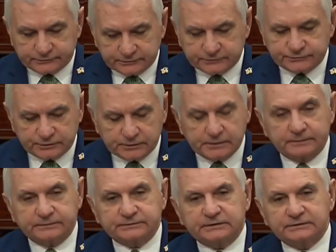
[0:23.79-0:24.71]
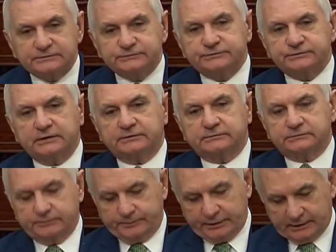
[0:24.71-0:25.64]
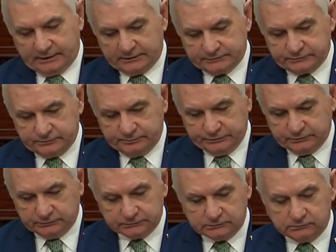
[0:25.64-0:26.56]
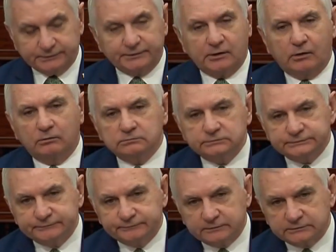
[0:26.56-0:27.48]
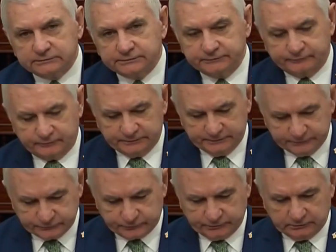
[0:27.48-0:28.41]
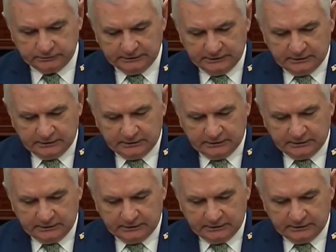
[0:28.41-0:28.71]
this unanimous consent to pass the bill, including only funding for Israel,